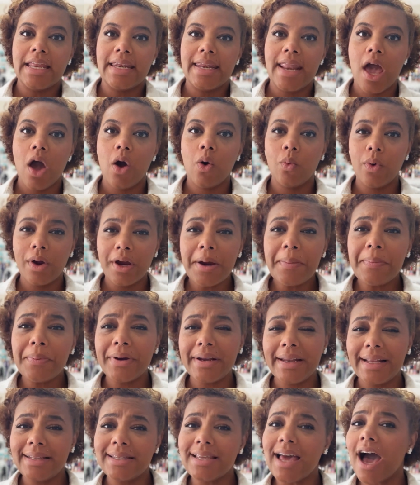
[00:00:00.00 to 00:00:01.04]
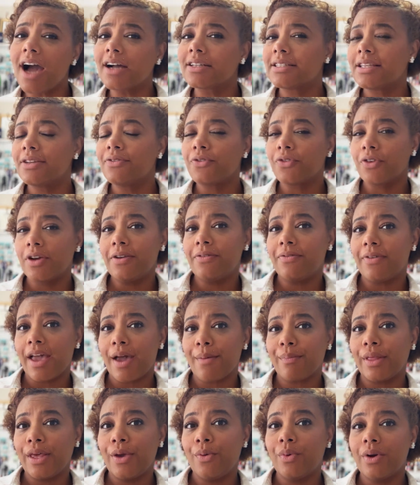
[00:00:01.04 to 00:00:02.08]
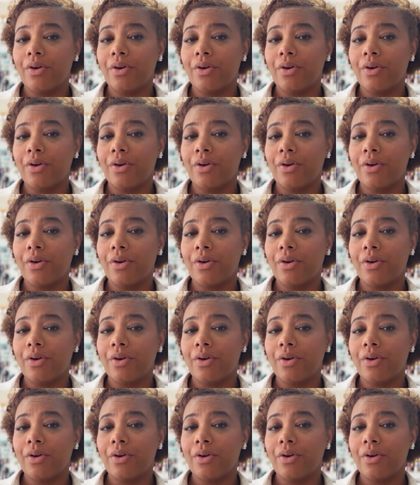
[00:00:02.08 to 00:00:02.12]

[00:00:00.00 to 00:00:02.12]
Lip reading: Now, we're a pretty toxin-free family.